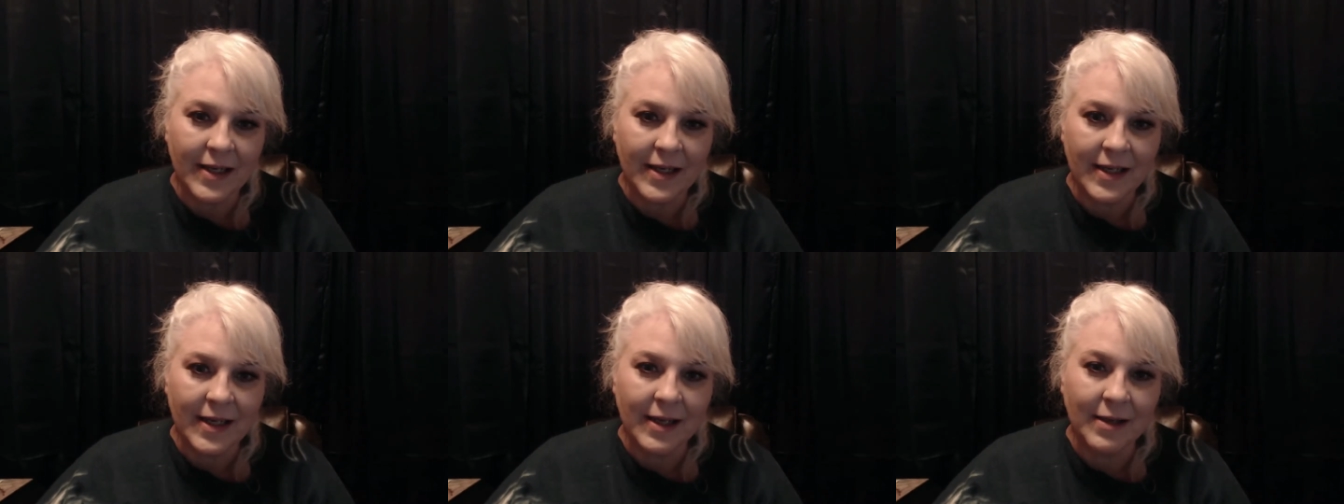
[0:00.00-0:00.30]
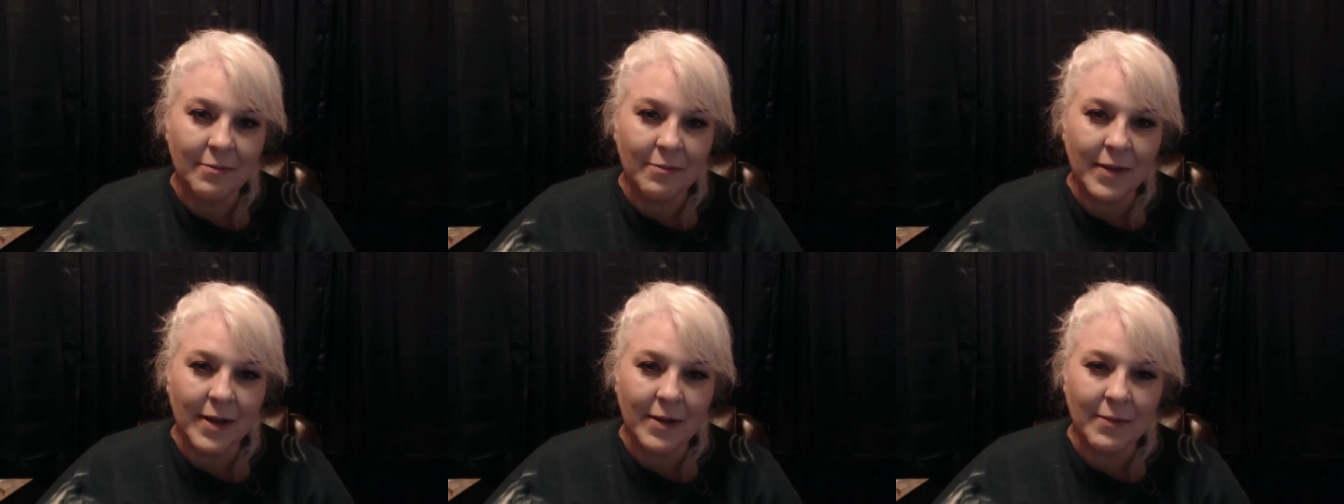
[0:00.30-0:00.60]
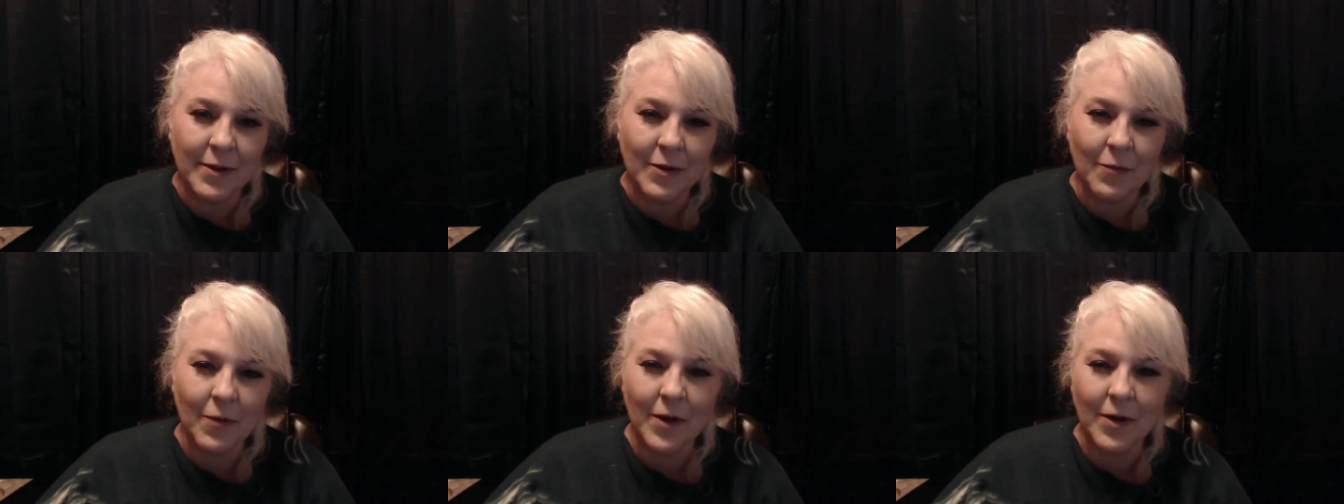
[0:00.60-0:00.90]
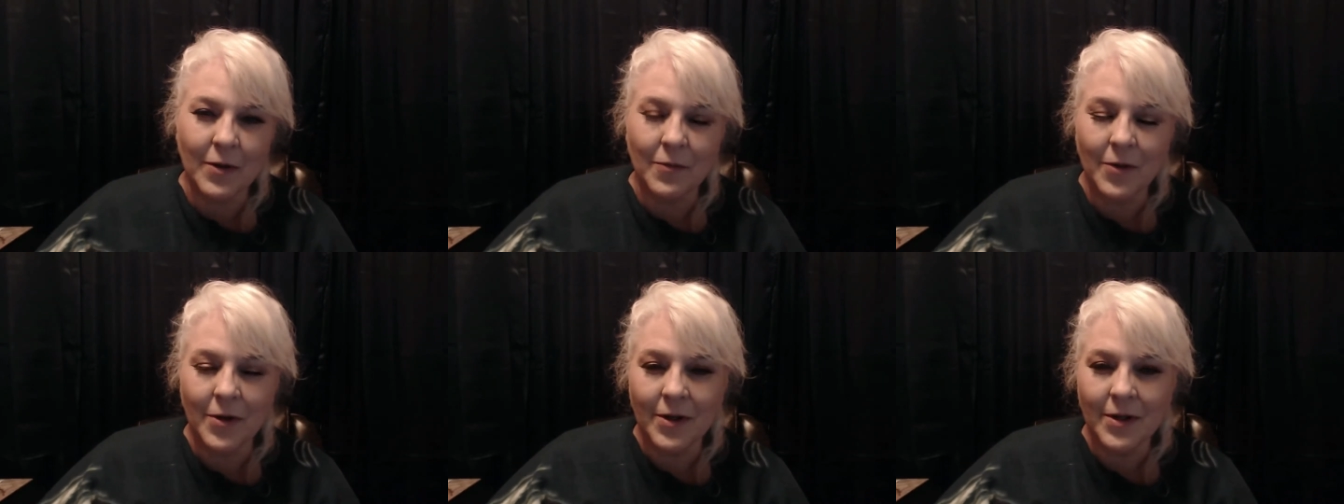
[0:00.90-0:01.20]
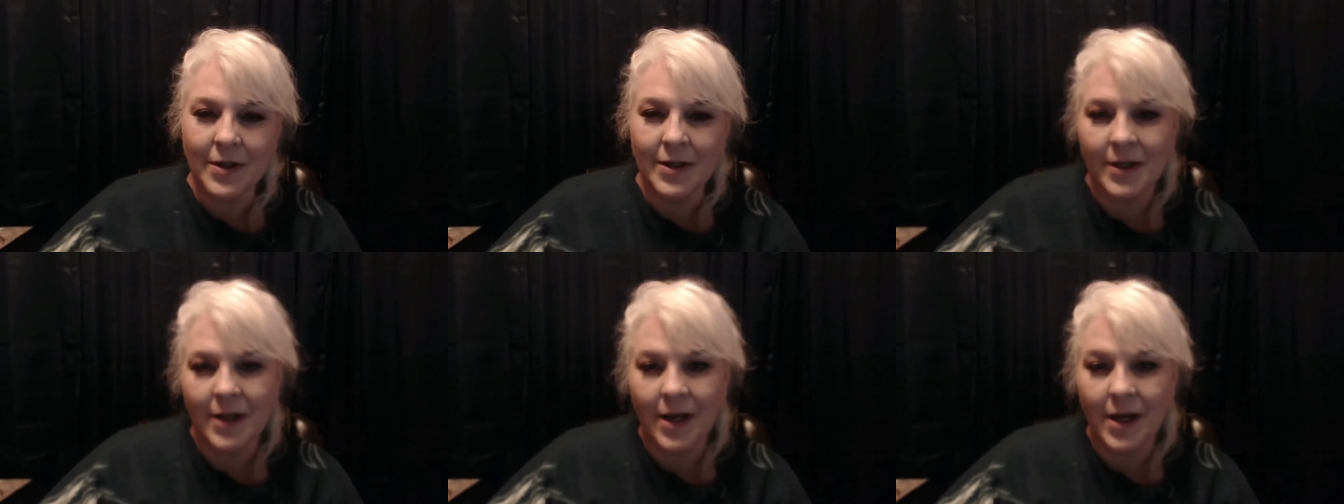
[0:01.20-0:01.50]
It made me want to
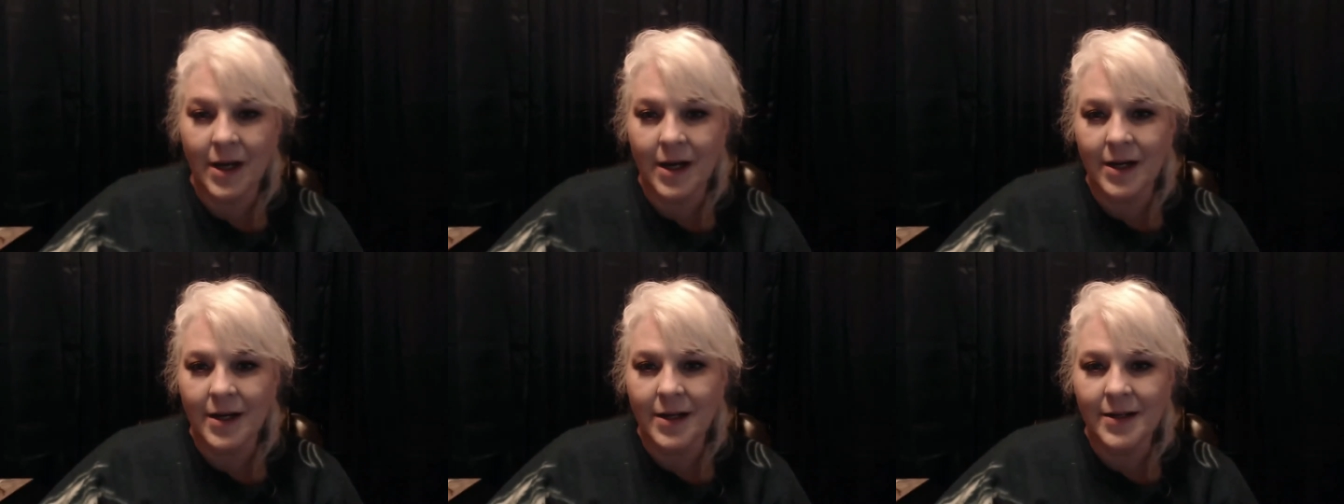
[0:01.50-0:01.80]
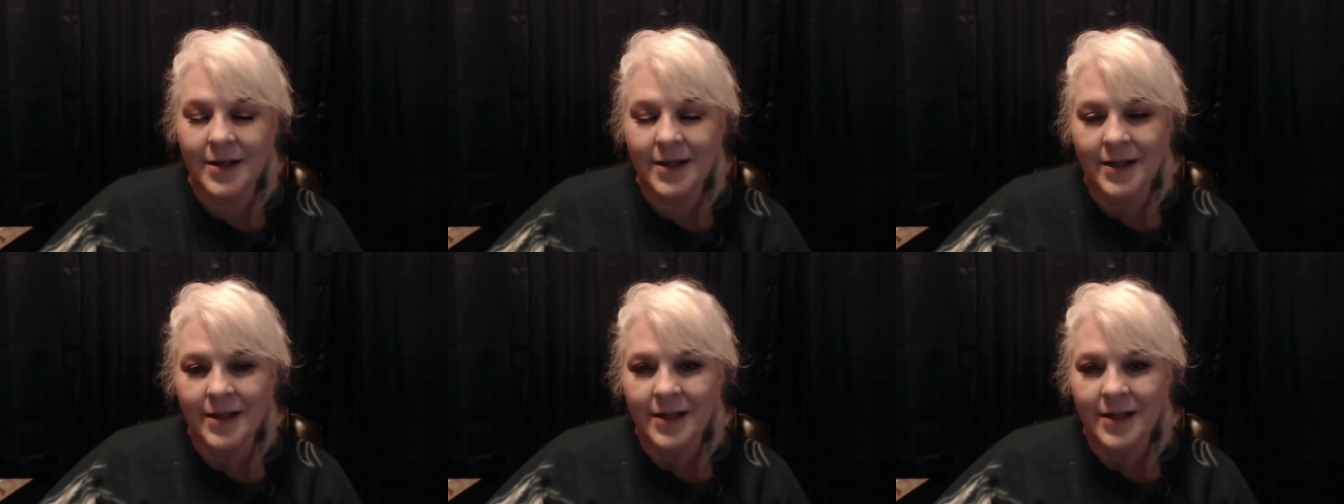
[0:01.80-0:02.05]
work hard